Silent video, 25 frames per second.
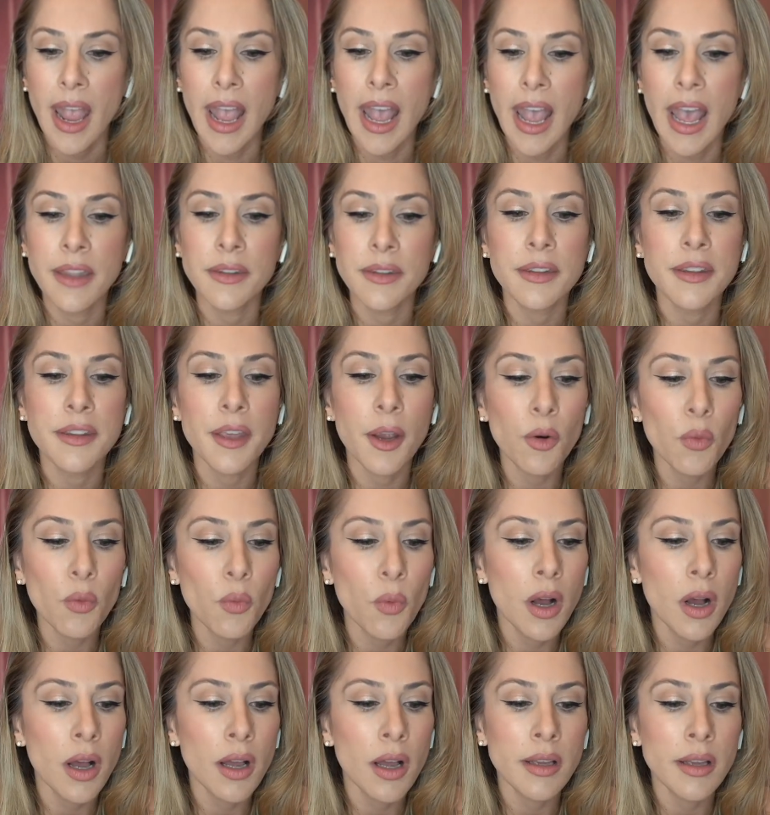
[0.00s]
And there
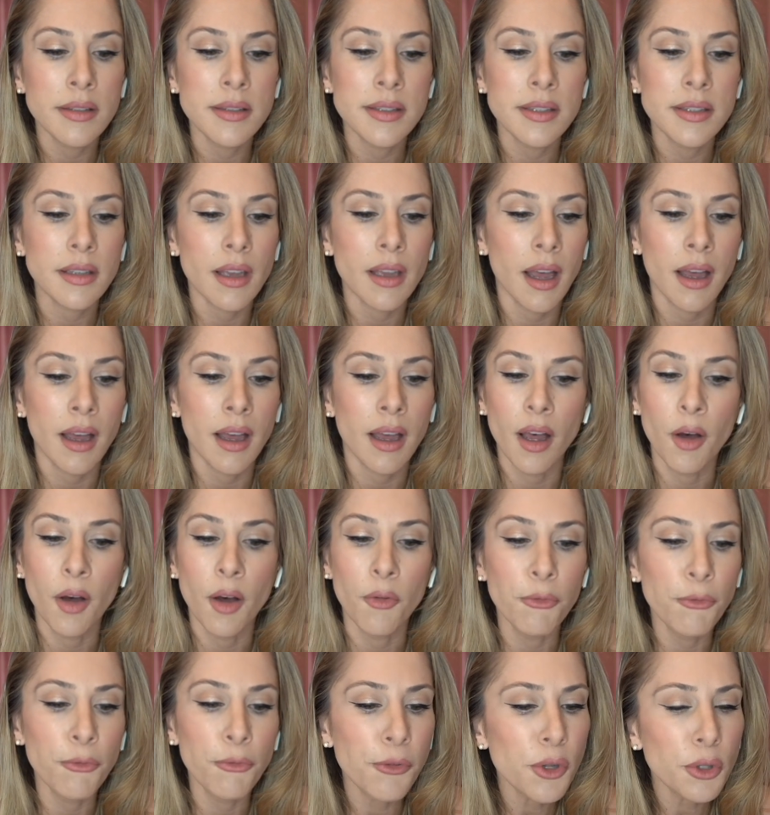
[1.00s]
was uh, a
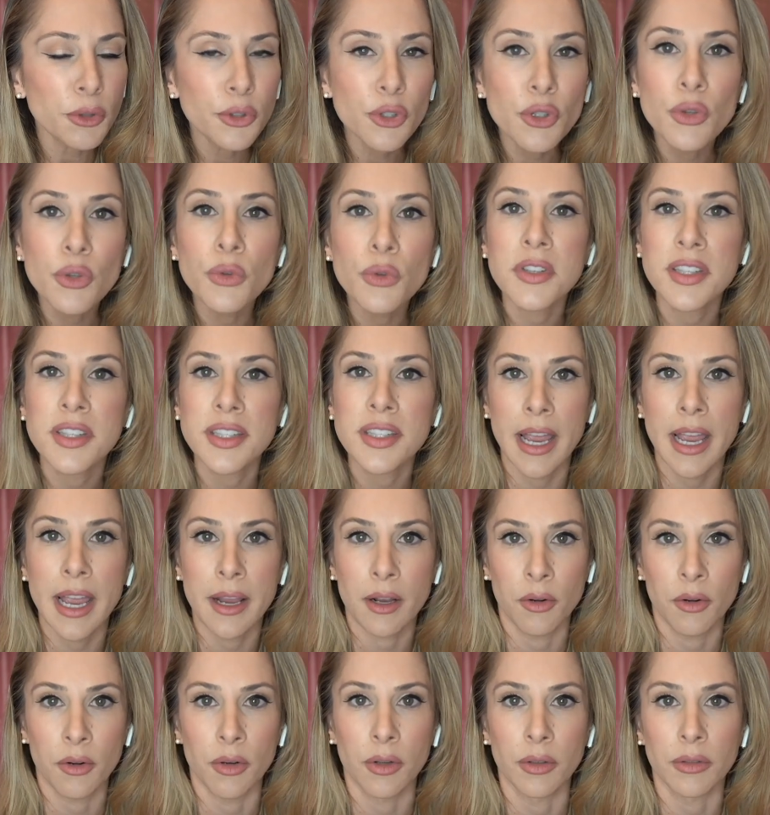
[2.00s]
full news
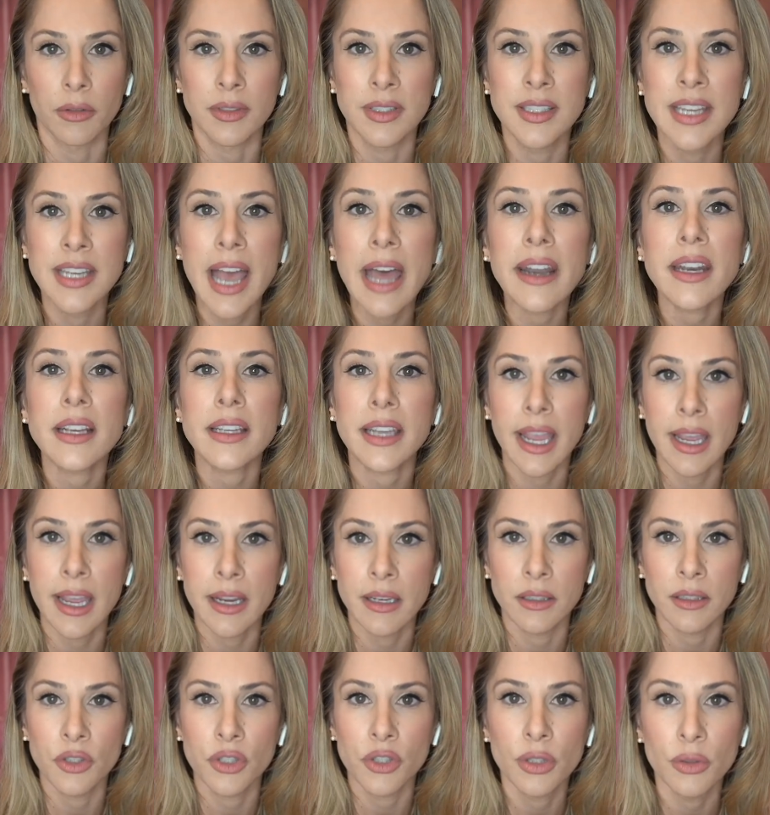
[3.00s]
cycle
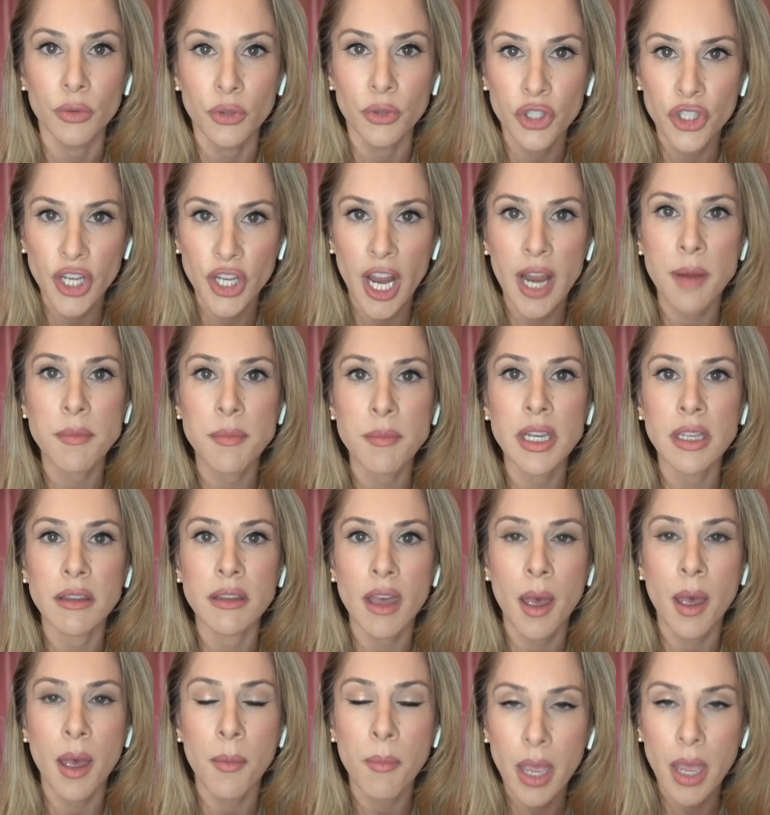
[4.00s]
dedicated to shaming
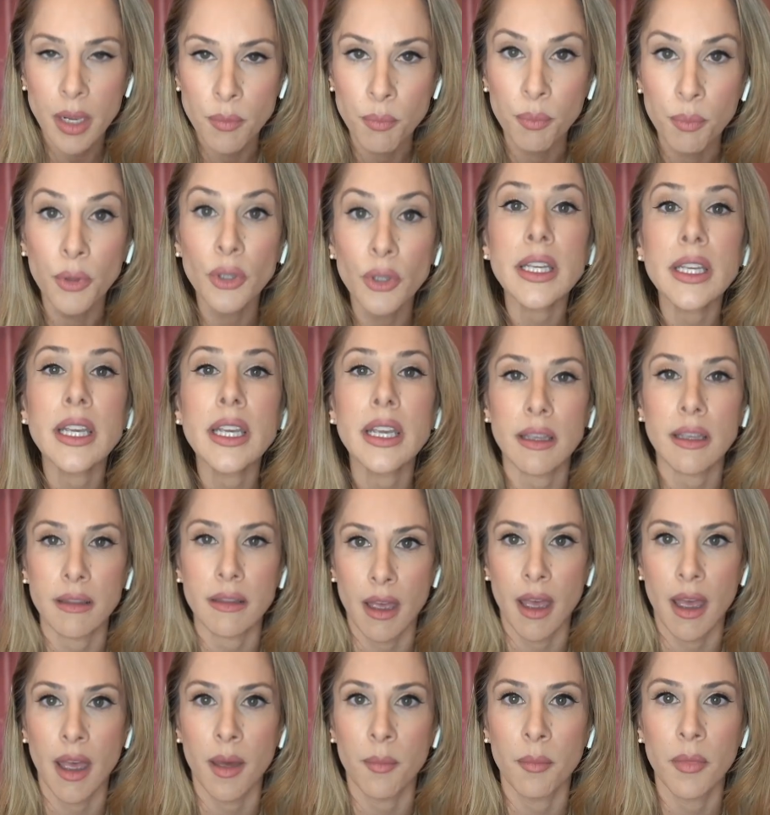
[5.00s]
them and bullying
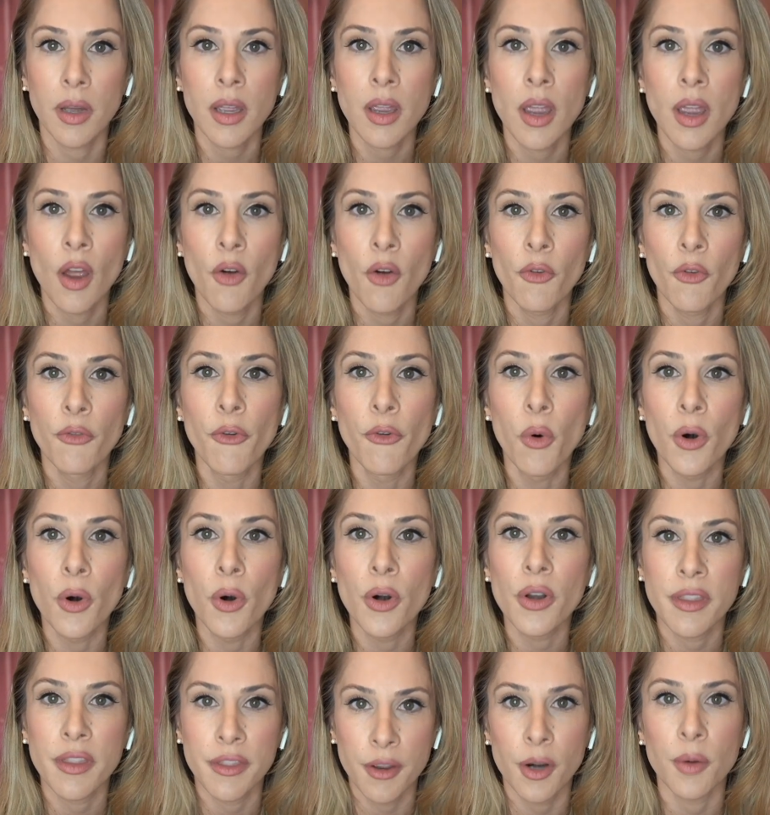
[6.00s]
them
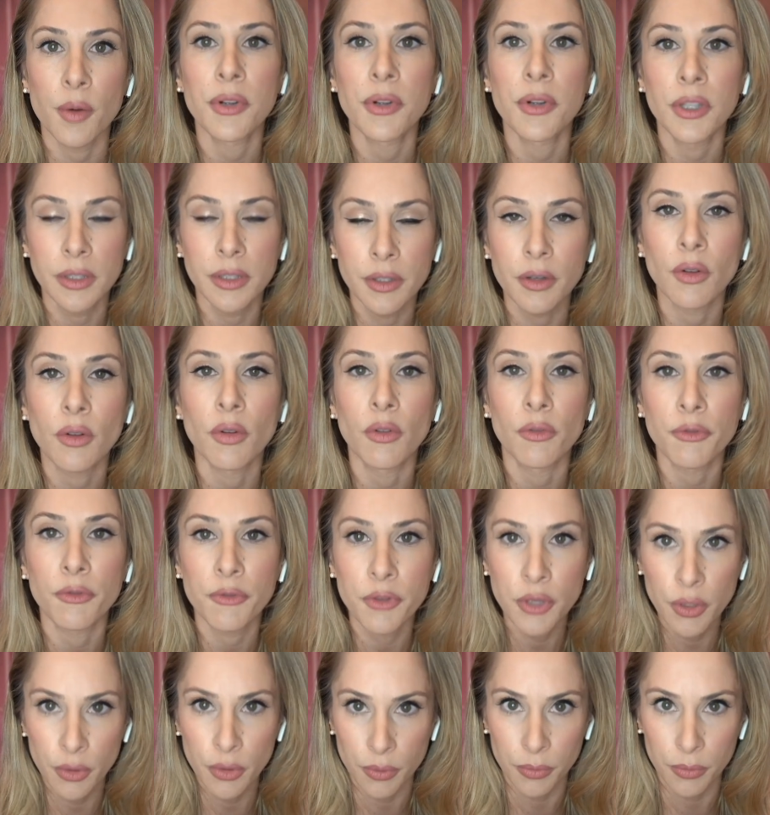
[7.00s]
for their political
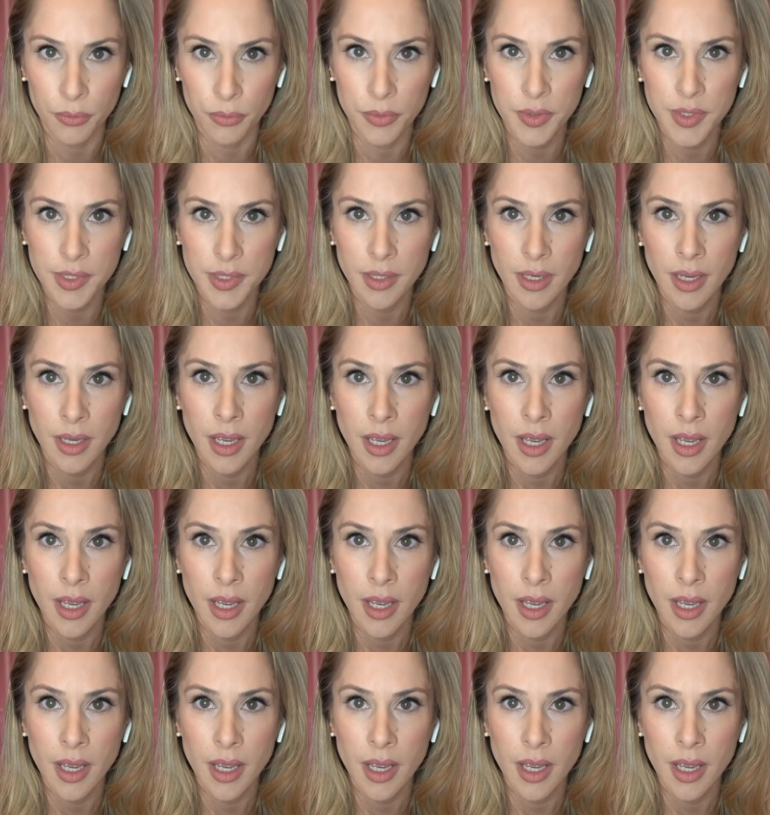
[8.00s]
views.